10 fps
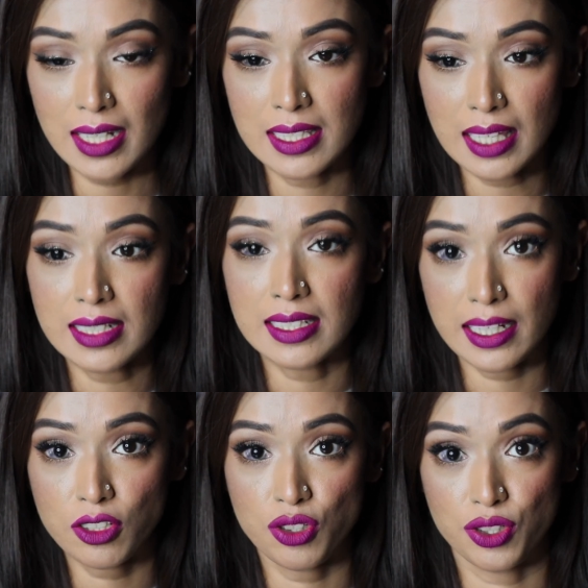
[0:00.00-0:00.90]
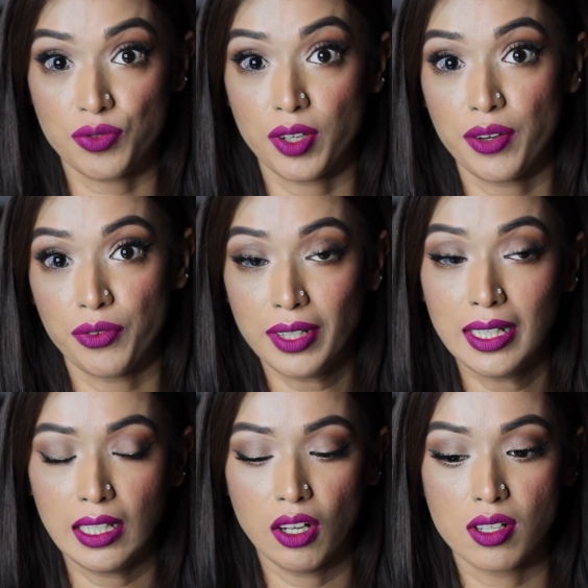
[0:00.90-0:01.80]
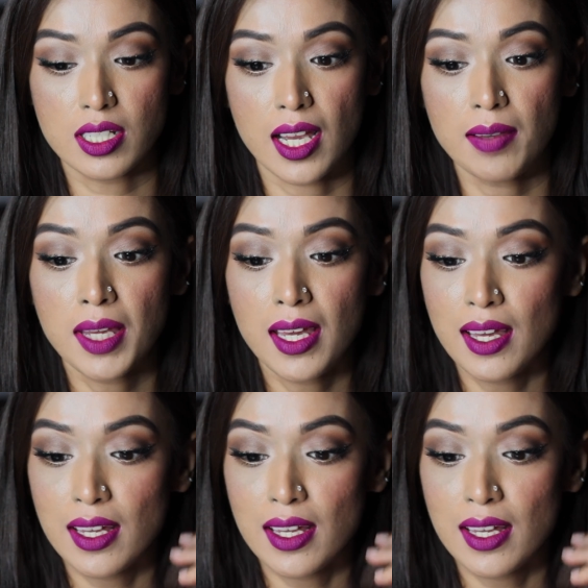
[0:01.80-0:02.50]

skin textures for a really long time.